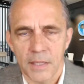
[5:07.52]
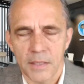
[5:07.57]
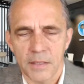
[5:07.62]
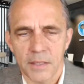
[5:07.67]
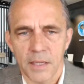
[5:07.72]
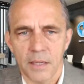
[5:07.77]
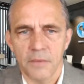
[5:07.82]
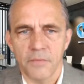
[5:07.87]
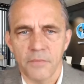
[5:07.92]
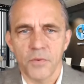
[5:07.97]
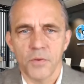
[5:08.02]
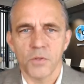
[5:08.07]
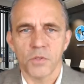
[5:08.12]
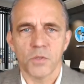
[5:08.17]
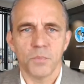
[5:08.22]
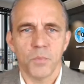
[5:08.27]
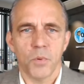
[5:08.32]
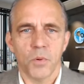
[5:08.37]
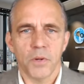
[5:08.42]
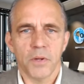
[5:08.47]
Thanks again for your
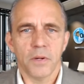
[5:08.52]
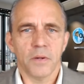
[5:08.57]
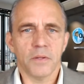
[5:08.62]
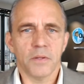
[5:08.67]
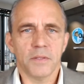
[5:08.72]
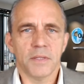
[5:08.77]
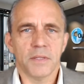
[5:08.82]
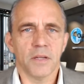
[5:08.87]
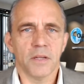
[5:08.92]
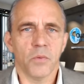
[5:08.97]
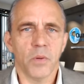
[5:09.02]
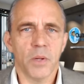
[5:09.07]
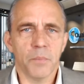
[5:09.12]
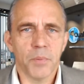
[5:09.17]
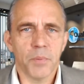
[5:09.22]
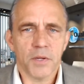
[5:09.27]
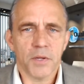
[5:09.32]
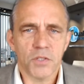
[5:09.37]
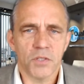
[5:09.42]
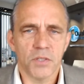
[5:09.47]
support here at
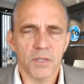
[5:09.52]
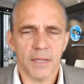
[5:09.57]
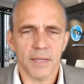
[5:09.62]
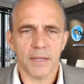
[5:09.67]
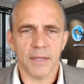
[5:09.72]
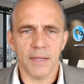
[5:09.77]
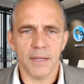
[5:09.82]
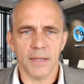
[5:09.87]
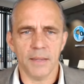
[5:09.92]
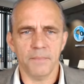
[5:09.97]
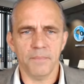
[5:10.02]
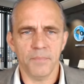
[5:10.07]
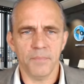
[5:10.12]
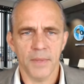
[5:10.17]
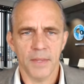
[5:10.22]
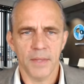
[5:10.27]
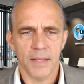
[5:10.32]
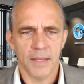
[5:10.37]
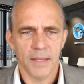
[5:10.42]
quakeprediction.com.